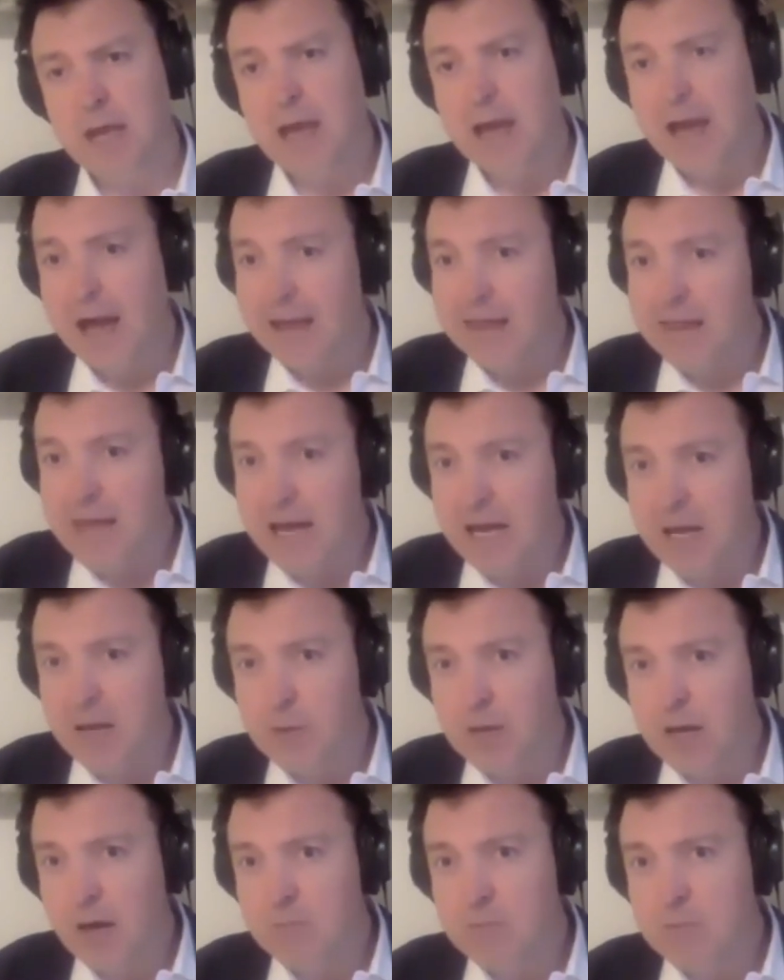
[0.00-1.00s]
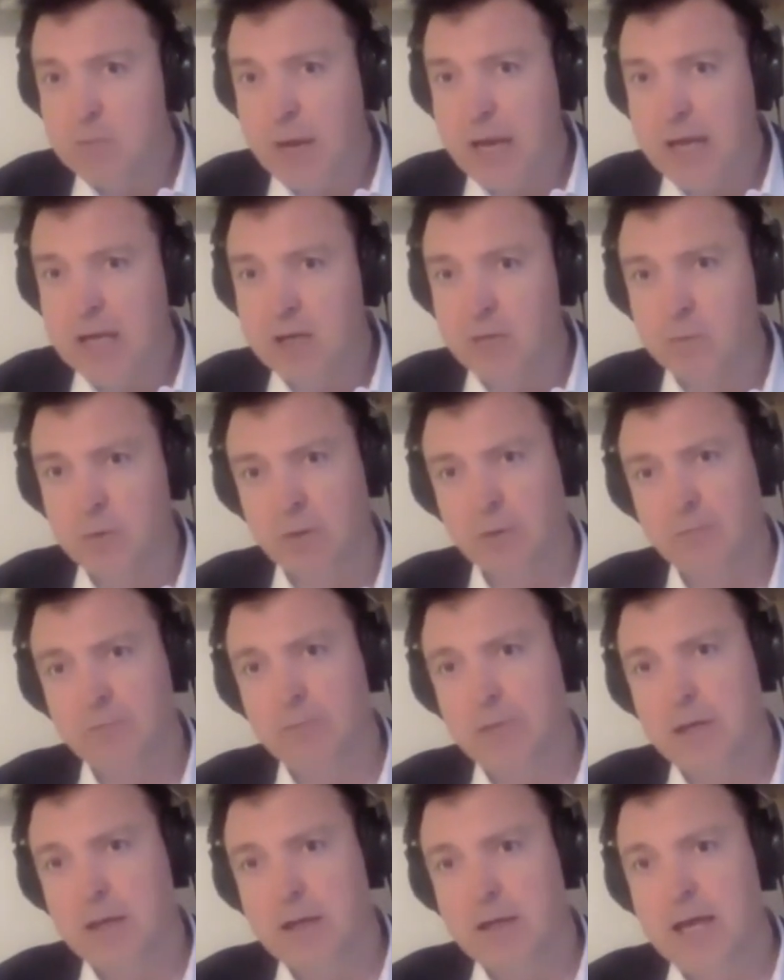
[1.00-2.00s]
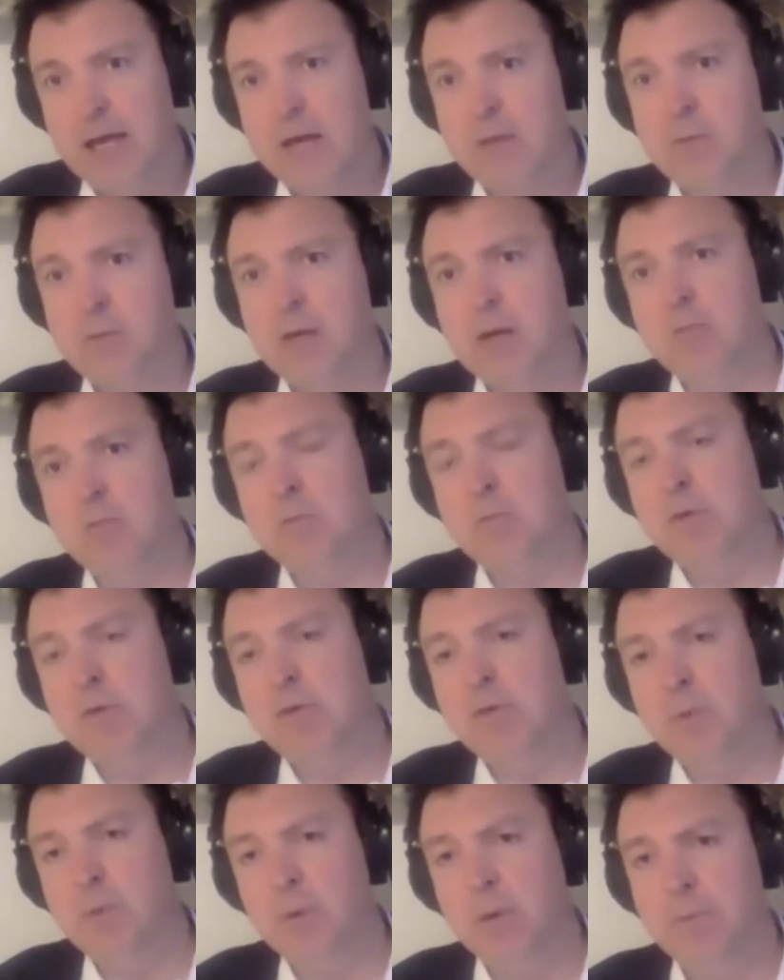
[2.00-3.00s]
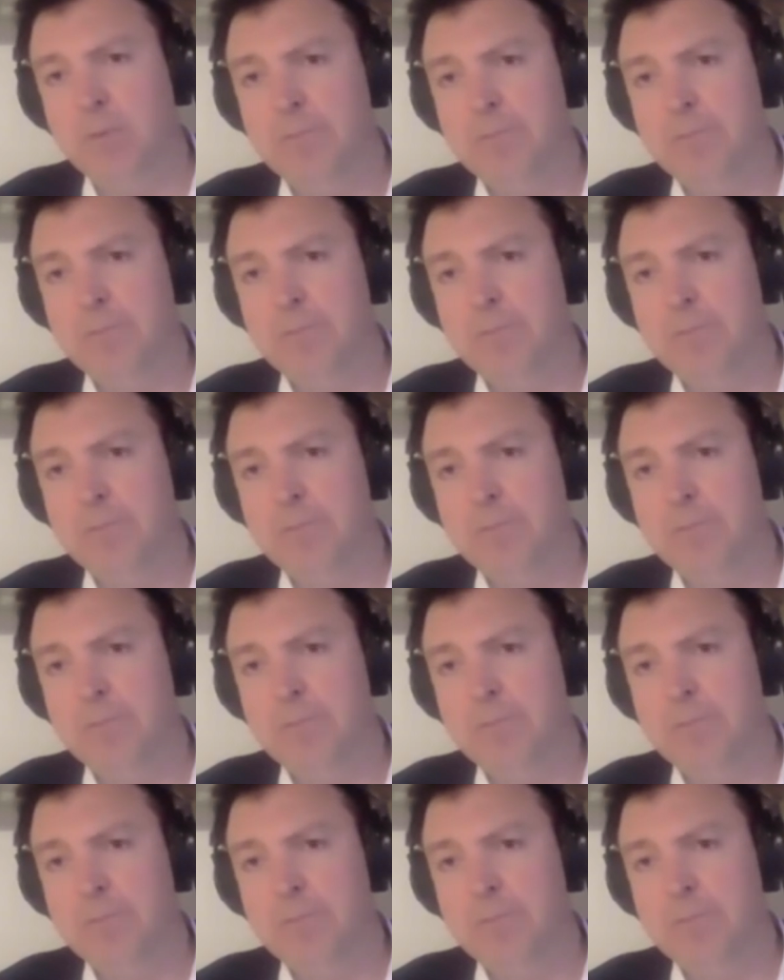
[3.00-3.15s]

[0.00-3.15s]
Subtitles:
And then it becomes bendable, then it becomes movable.